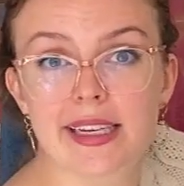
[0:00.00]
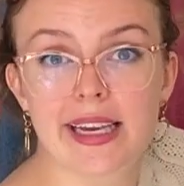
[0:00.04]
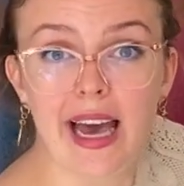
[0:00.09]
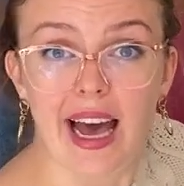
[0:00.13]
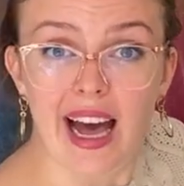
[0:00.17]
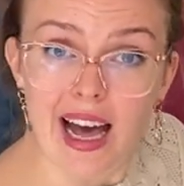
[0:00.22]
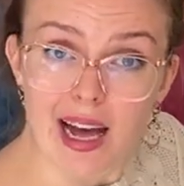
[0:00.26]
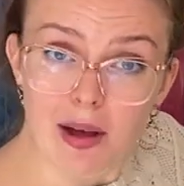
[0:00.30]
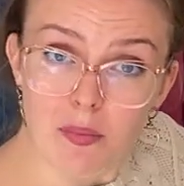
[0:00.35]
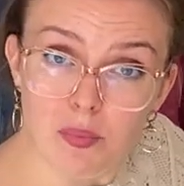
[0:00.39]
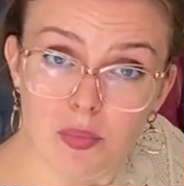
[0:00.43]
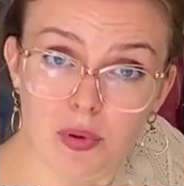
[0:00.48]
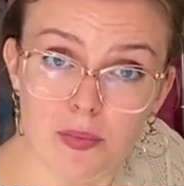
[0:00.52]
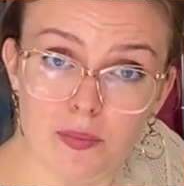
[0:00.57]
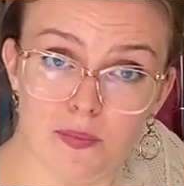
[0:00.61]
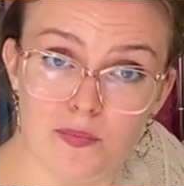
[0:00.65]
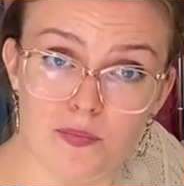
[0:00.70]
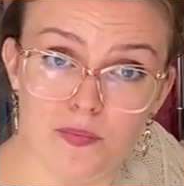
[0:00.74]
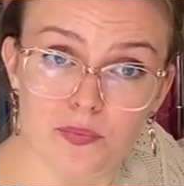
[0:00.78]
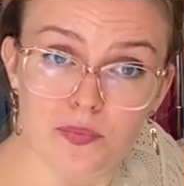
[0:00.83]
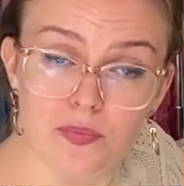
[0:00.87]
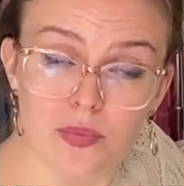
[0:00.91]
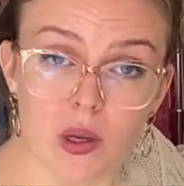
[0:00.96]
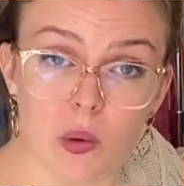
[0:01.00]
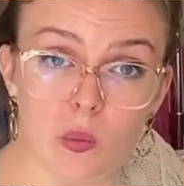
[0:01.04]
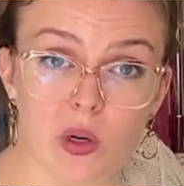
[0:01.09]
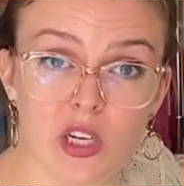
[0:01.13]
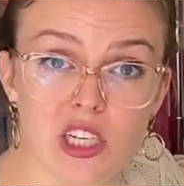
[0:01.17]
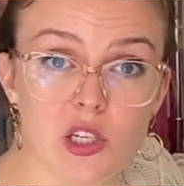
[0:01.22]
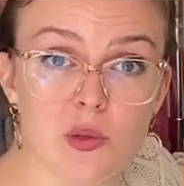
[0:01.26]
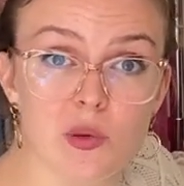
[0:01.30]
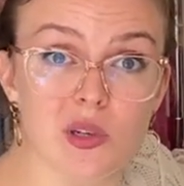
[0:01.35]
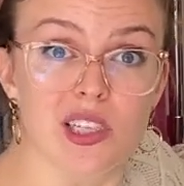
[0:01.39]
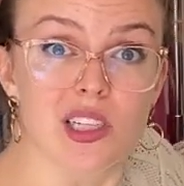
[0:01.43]
cap,
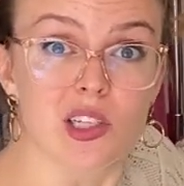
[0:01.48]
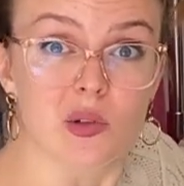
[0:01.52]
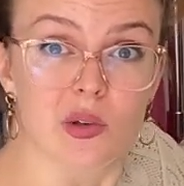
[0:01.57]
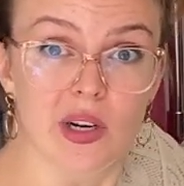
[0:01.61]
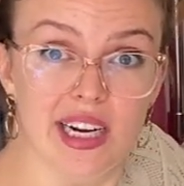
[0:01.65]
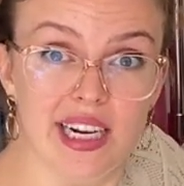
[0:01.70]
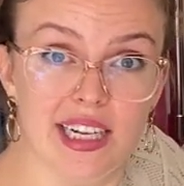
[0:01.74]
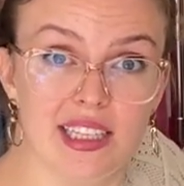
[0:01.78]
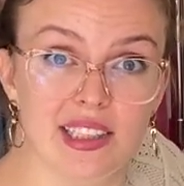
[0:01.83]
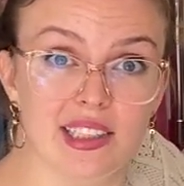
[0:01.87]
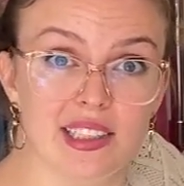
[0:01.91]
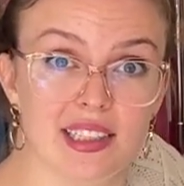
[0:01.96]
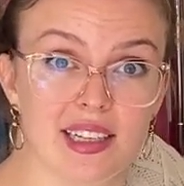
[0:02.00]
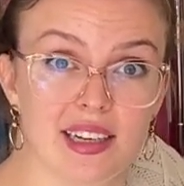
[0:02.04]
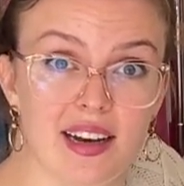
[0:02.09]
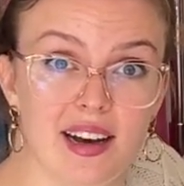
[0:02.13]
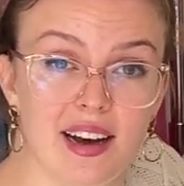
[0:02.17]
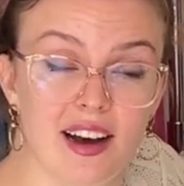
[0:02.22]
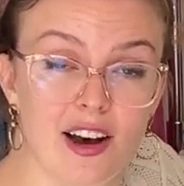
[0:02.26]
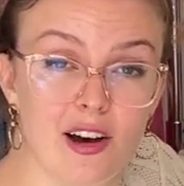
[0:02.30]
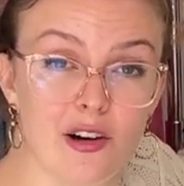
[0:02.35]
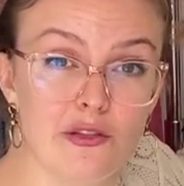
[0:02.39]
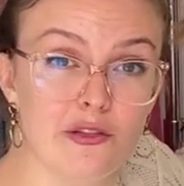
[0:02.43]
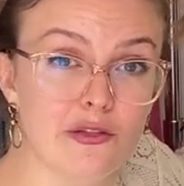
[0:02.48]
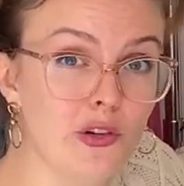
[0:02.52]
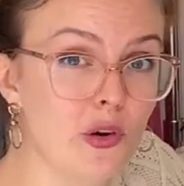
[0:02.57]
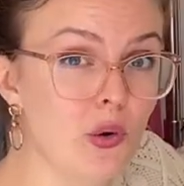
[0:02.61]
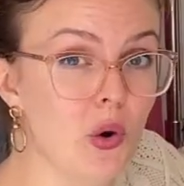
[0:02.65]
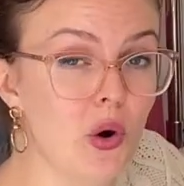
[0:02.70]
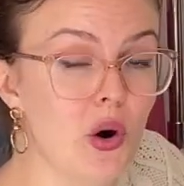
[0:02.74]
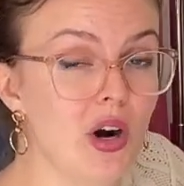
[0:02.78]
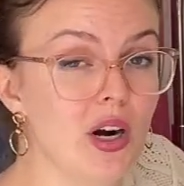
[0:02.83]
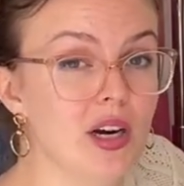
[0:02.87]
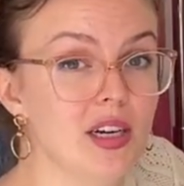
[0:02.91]
which was great
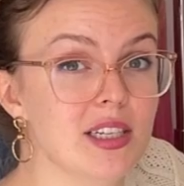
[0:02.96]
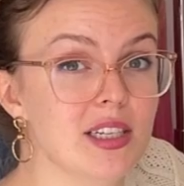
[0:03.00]
for